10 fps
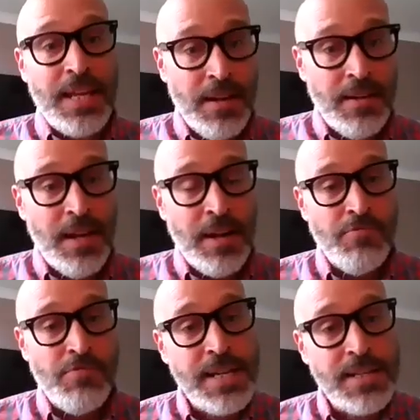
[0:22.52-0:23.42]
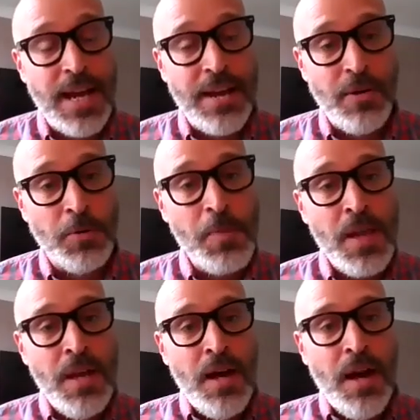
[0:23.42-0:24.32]
in retail.
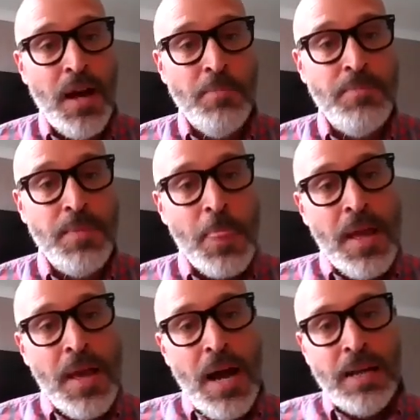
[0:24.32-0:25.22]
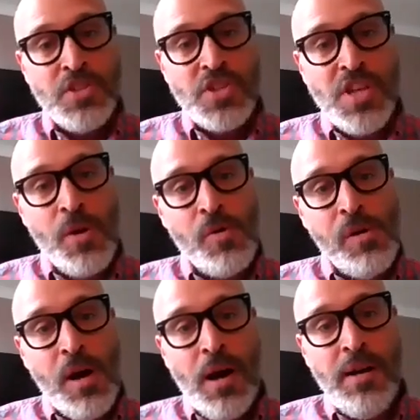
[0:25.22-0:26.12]
And
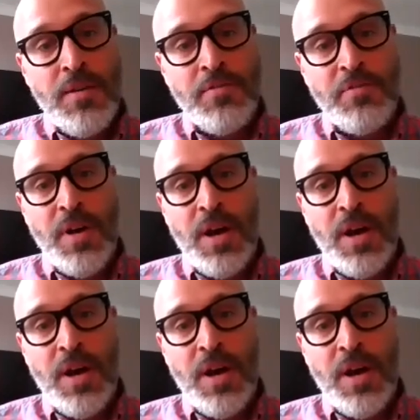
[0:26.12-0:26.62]
so I've